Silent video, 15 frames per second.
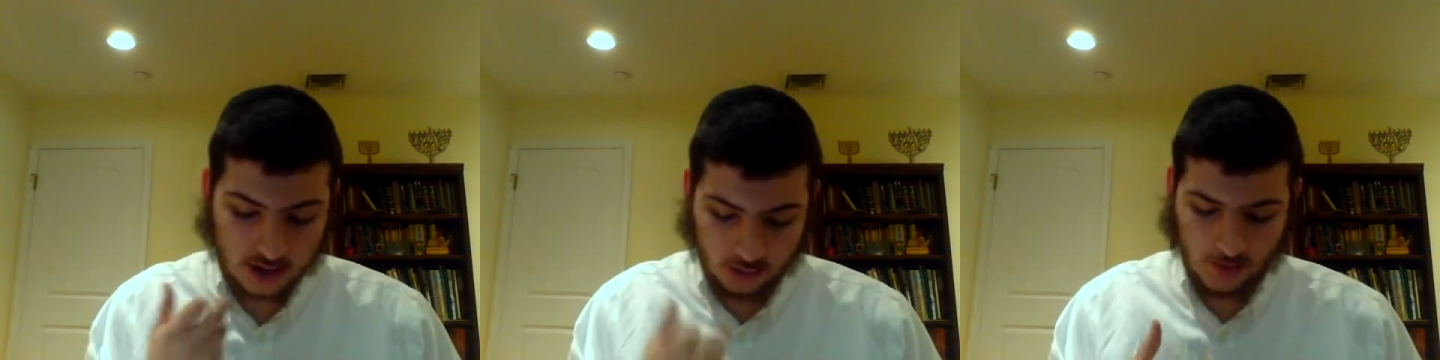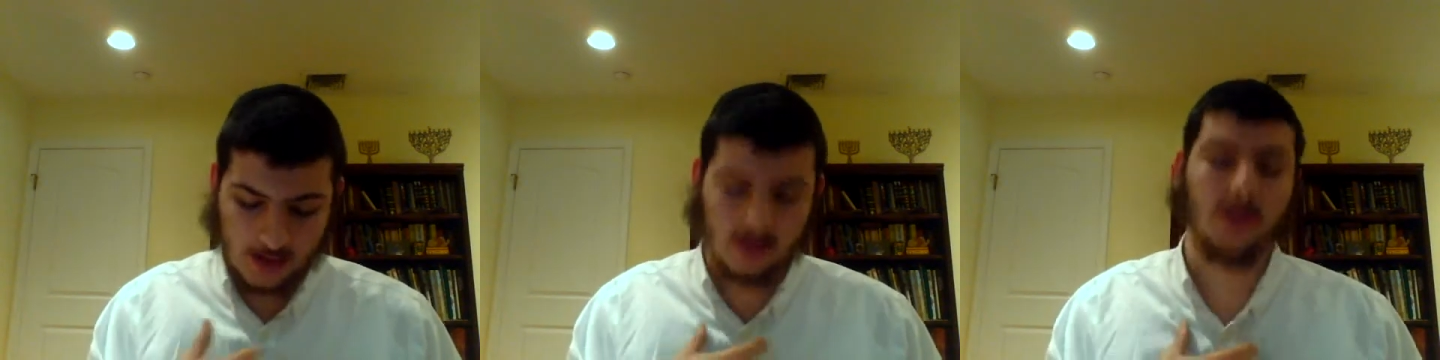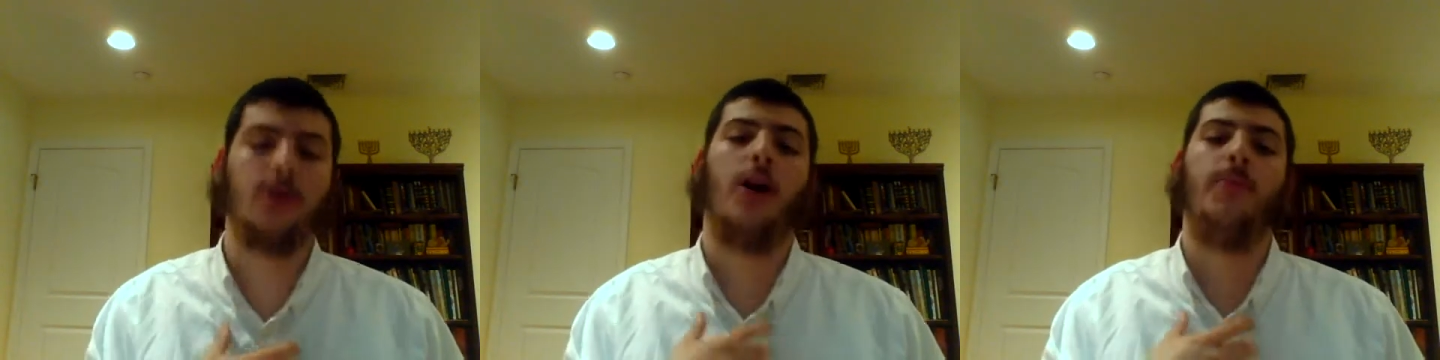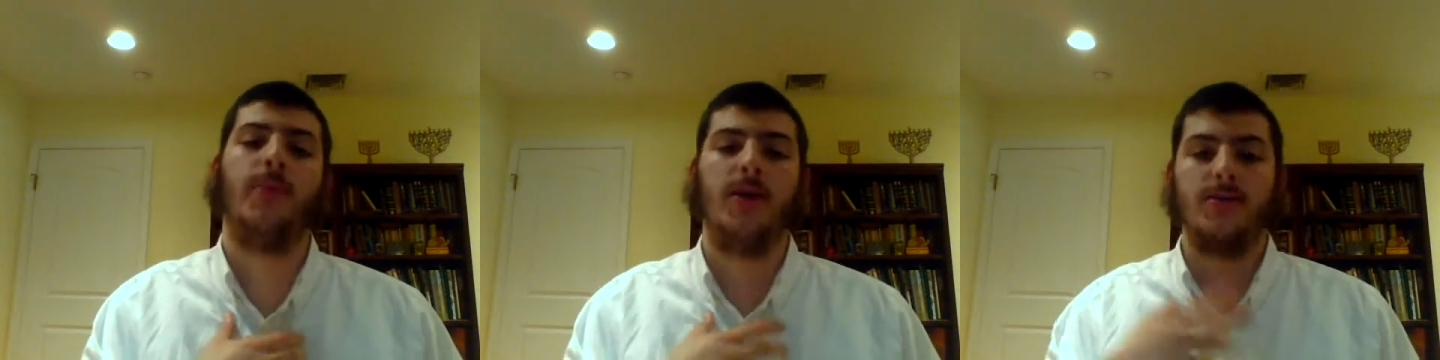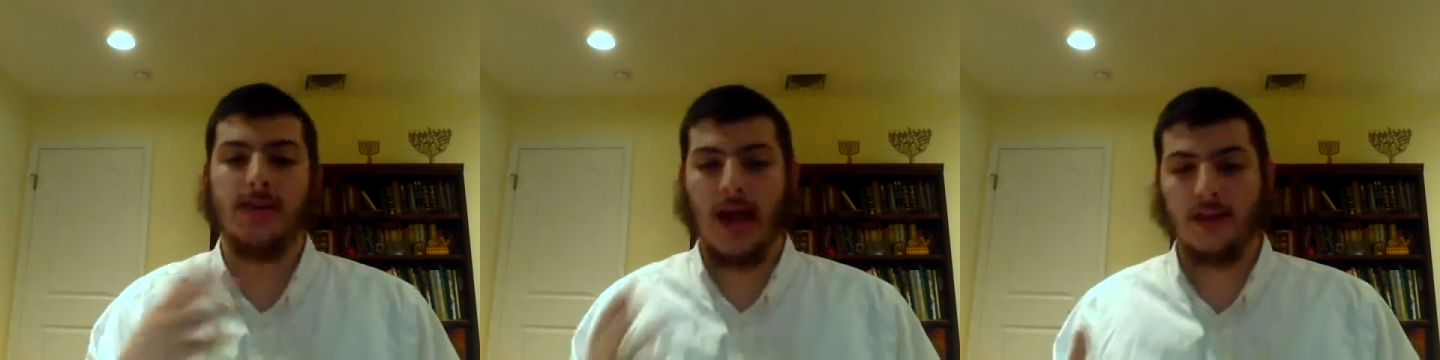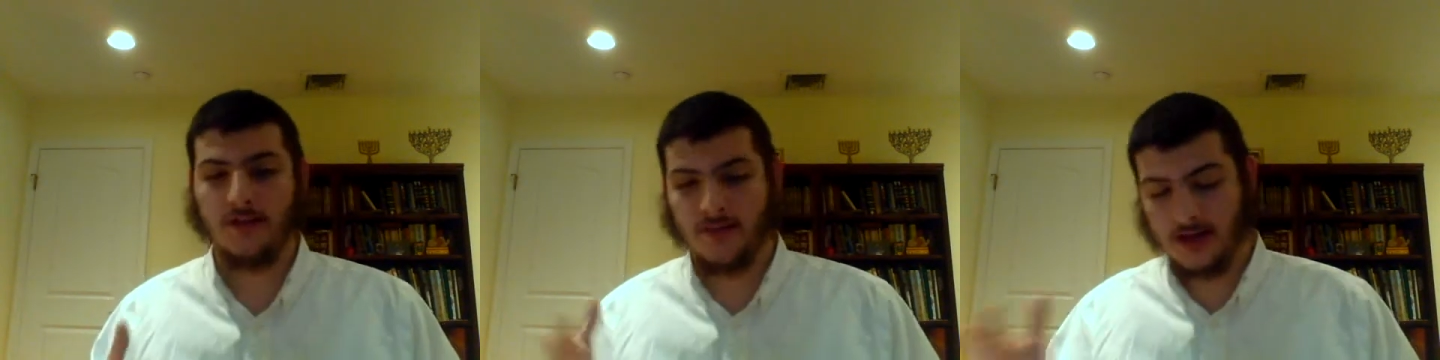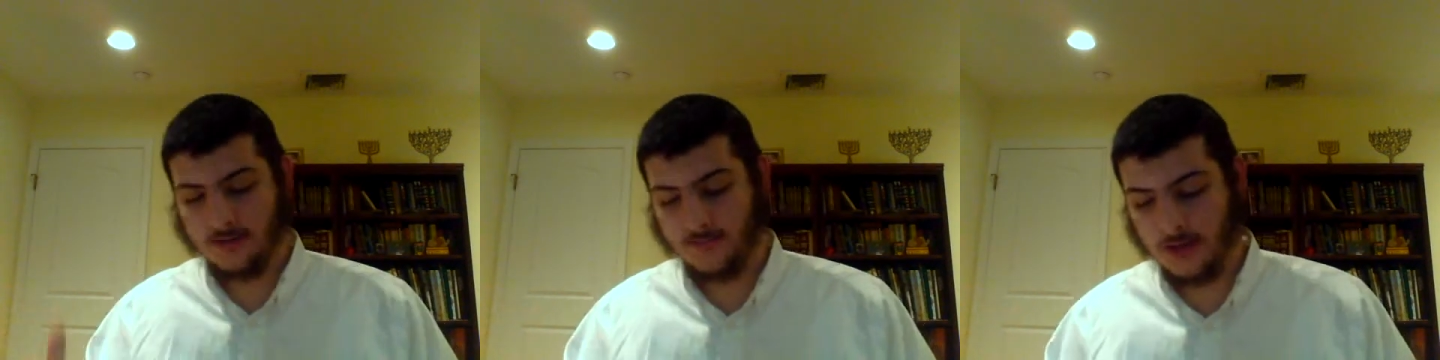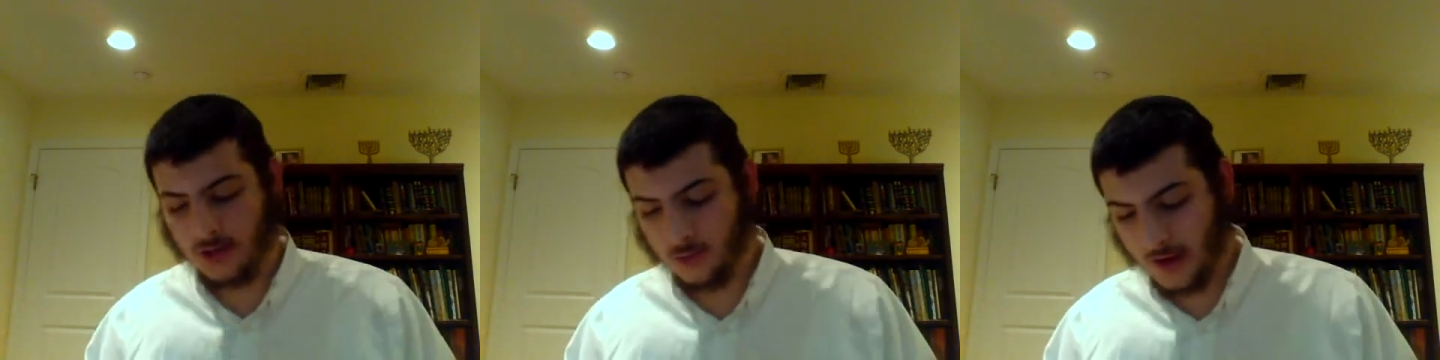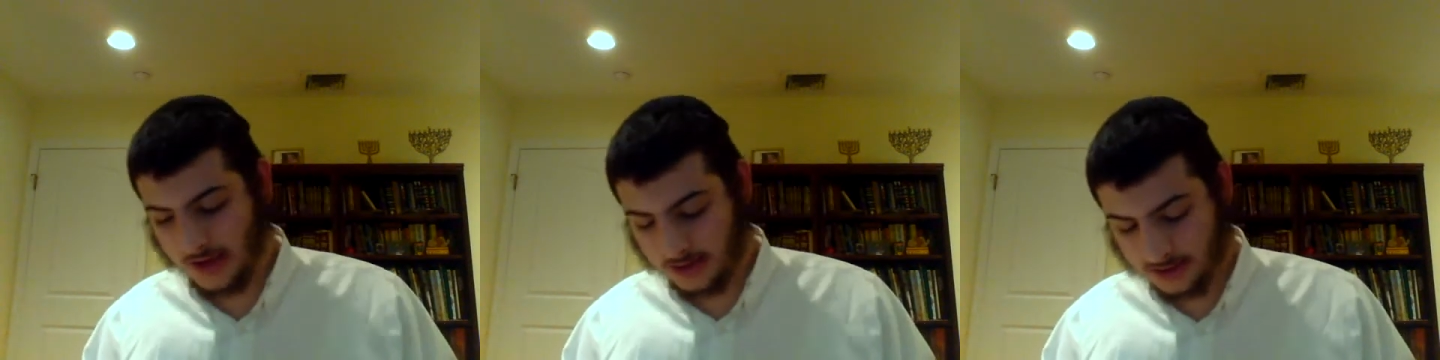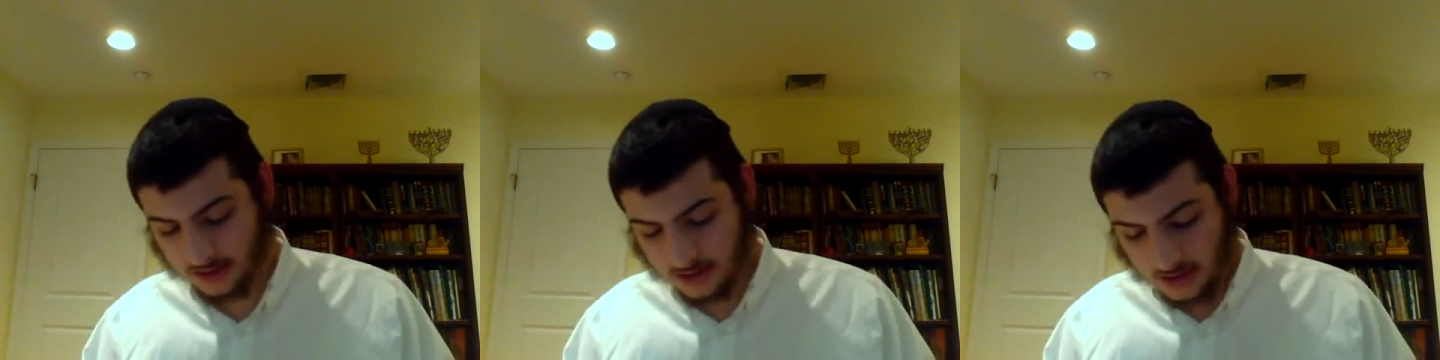shall awaken at dawn because I'll already be
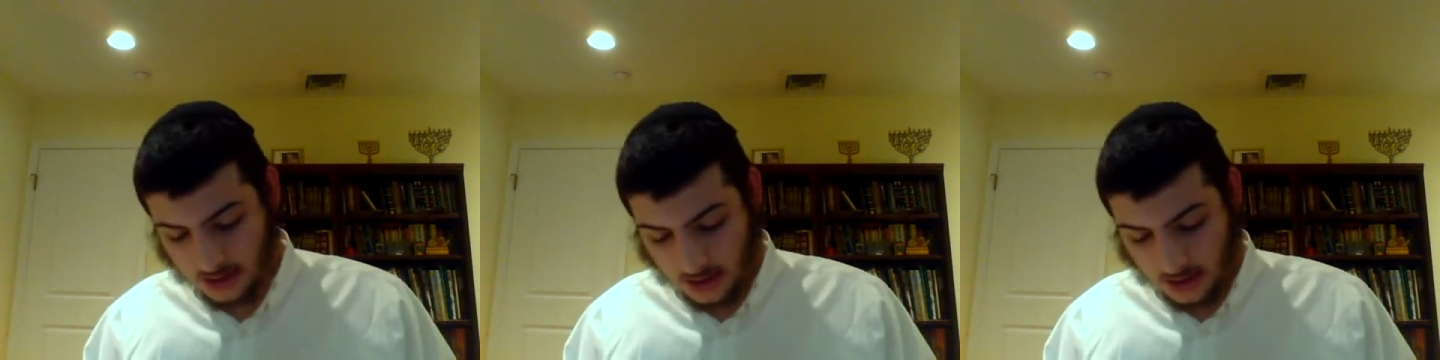awake.